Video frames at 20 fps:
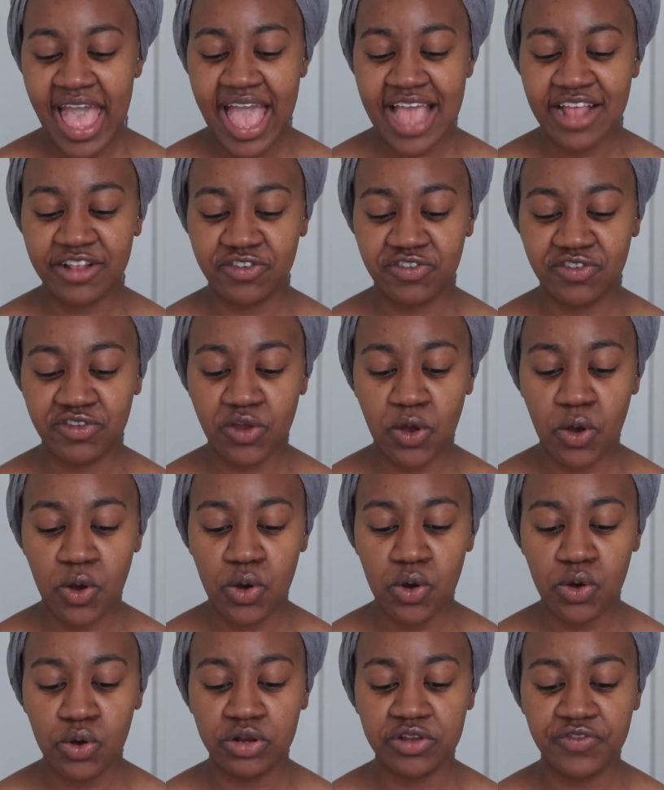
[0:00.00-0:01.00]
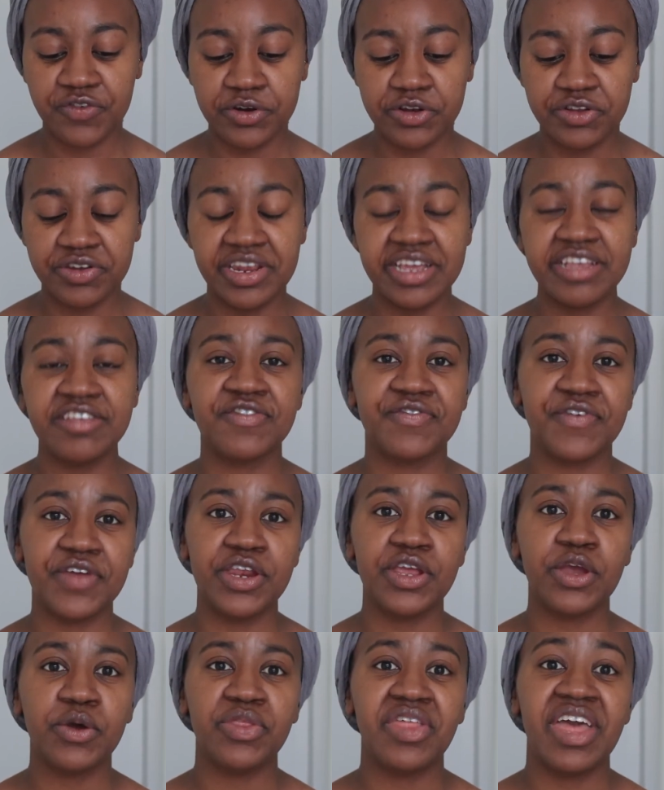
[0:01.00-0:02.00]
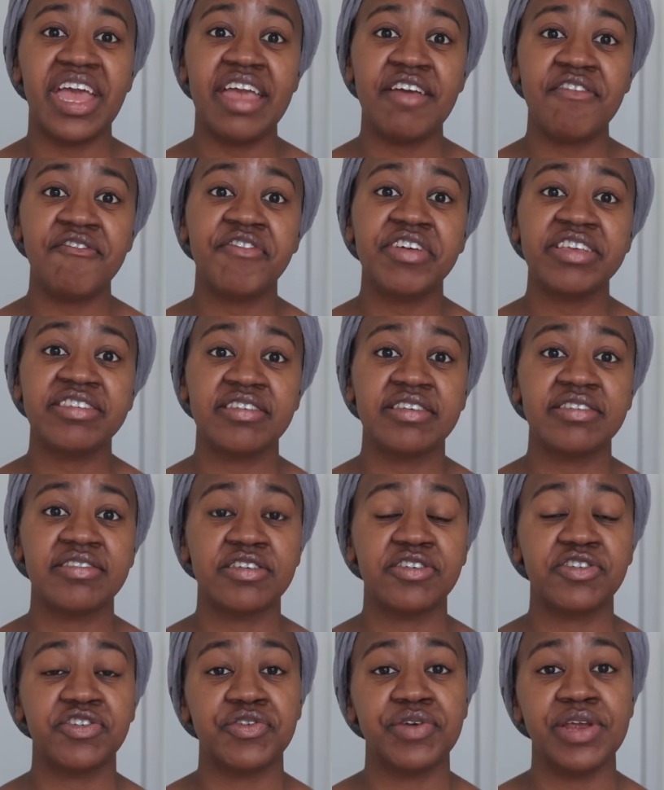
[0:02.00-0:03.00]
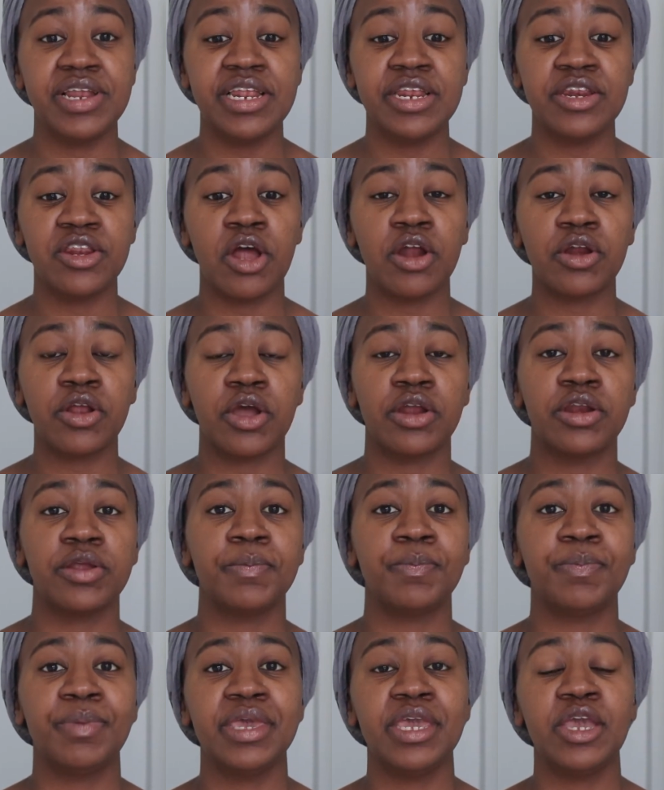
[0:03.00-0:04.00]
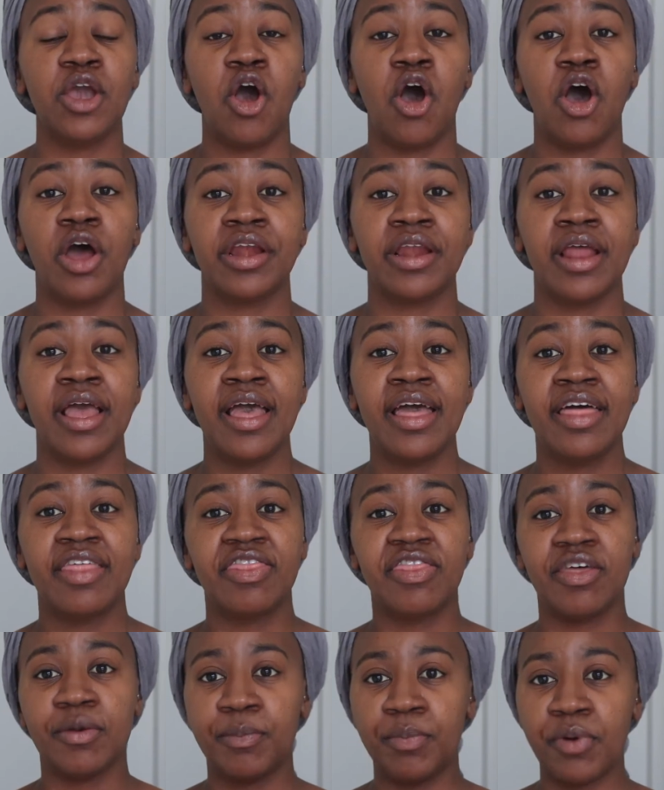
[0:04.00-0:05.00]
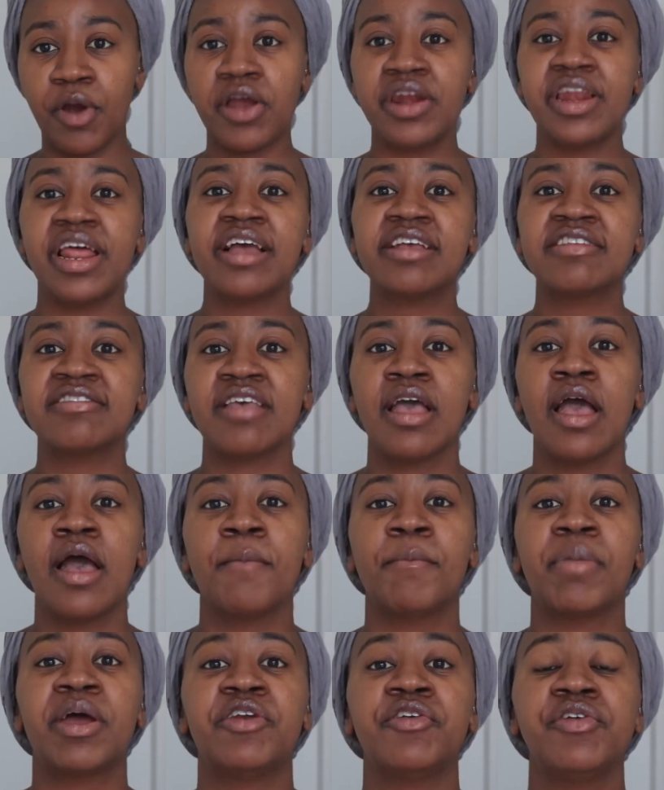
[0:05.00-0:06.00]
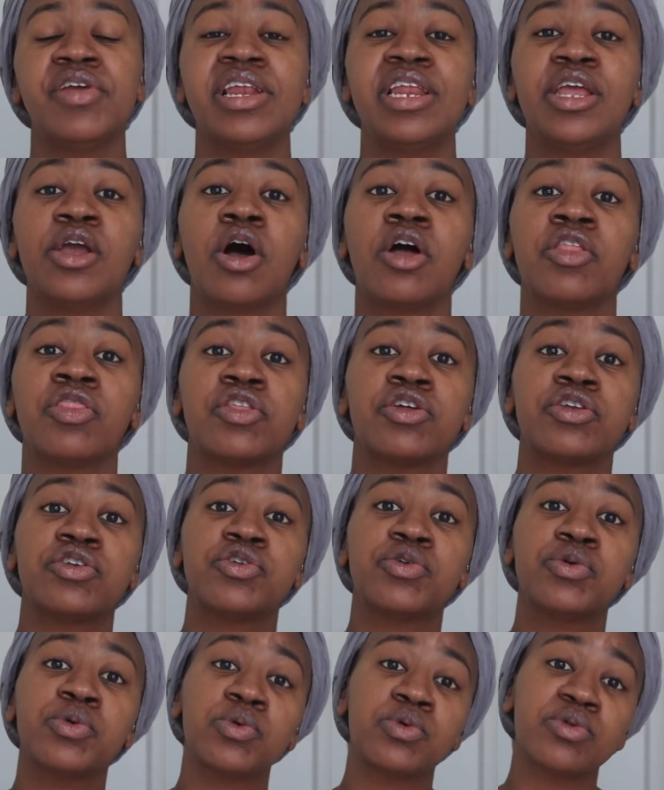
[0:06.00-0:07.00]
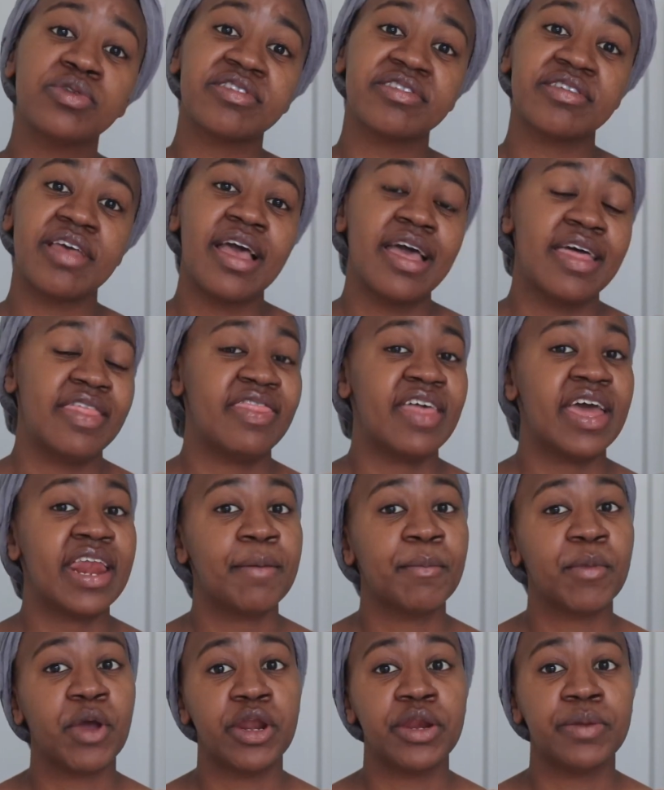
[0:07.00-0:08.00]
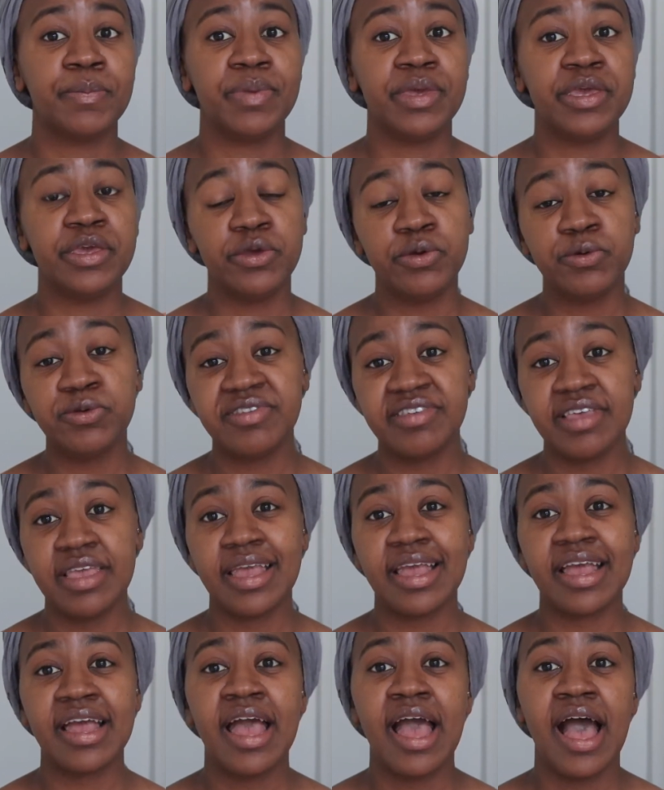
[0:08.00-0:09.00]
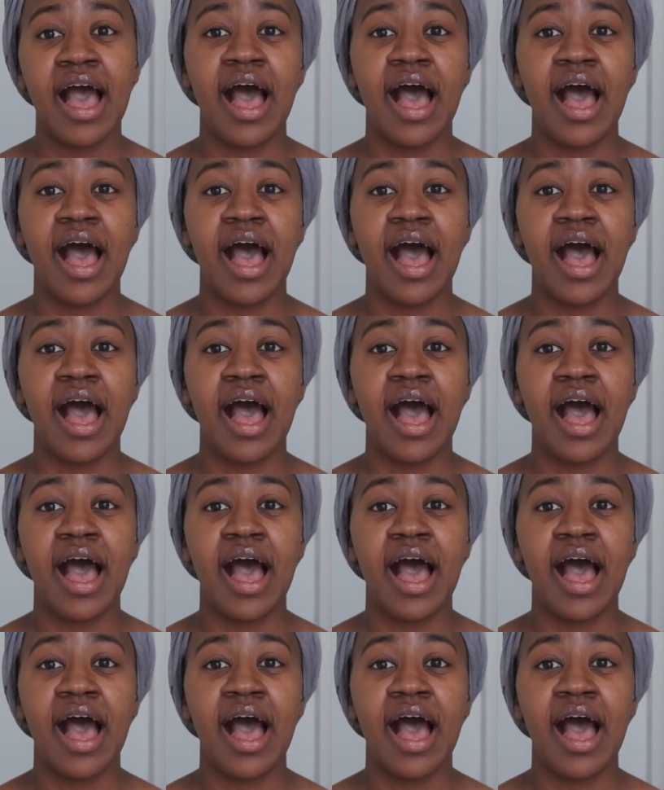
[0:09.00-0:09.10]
And so for today's video, the emphasis is really not going to be on the products, but really on the tools that I'm going to be using.